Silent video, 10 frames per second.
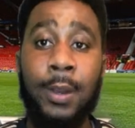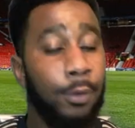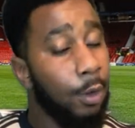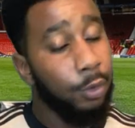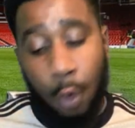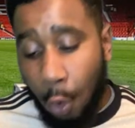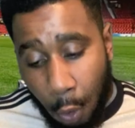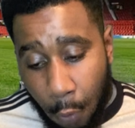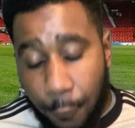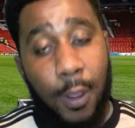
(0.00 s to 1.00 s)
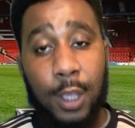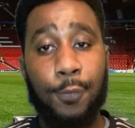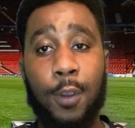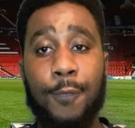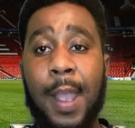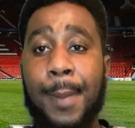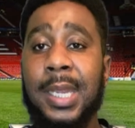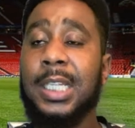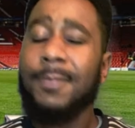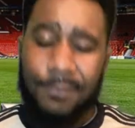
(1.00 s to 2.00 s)
Not the whole first 45
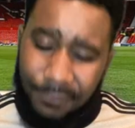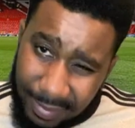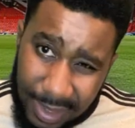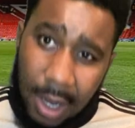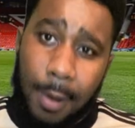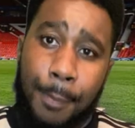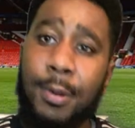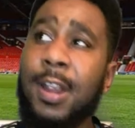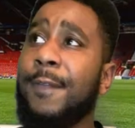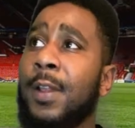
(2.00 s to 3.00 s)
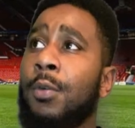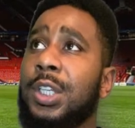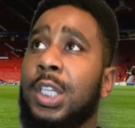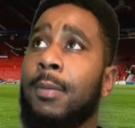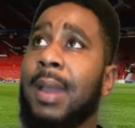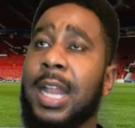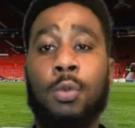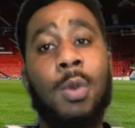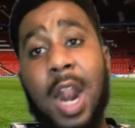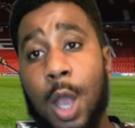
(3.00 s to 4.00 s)
minutes. Briefly watching a match
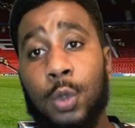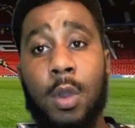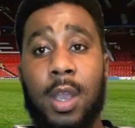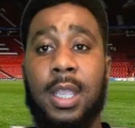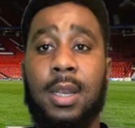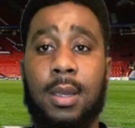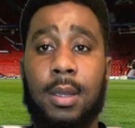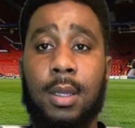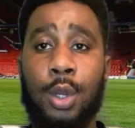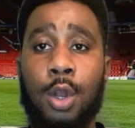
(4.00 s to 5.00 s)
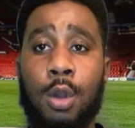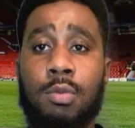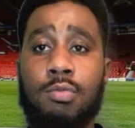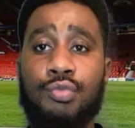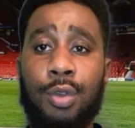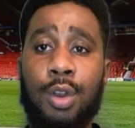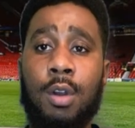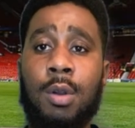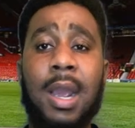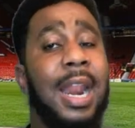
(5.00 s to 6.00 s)
while I was working, you know. And
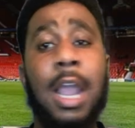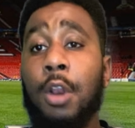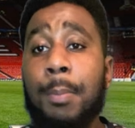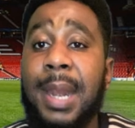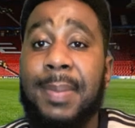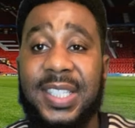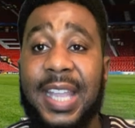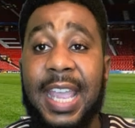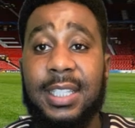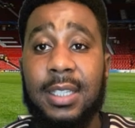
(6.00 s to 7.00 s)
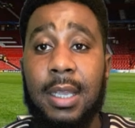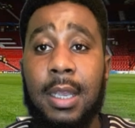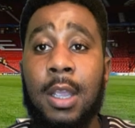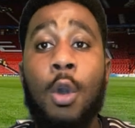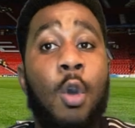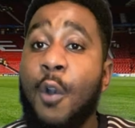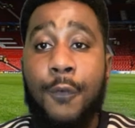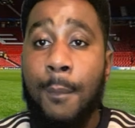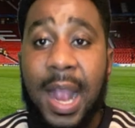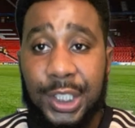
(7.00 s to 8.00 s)
I could have made mistakes. All
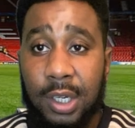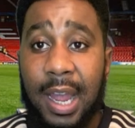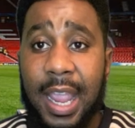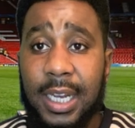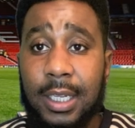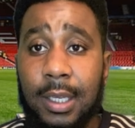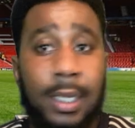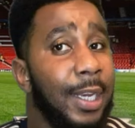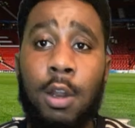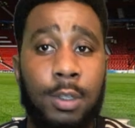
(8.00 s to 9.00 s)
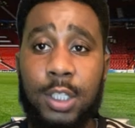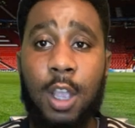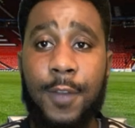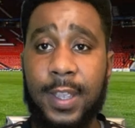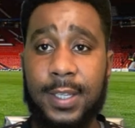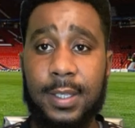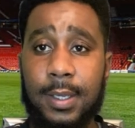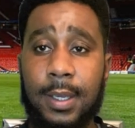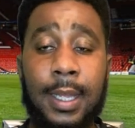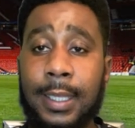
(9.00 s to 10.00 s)
for Manchester United. They don't deserve this.
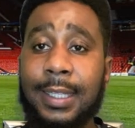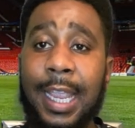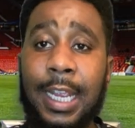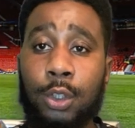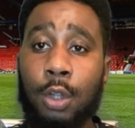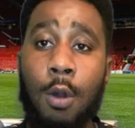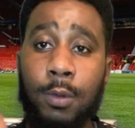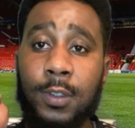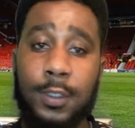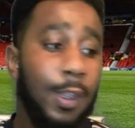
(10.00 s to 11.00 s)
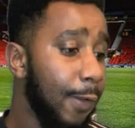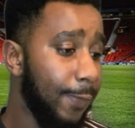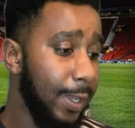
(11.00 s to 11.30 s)
They don't deserve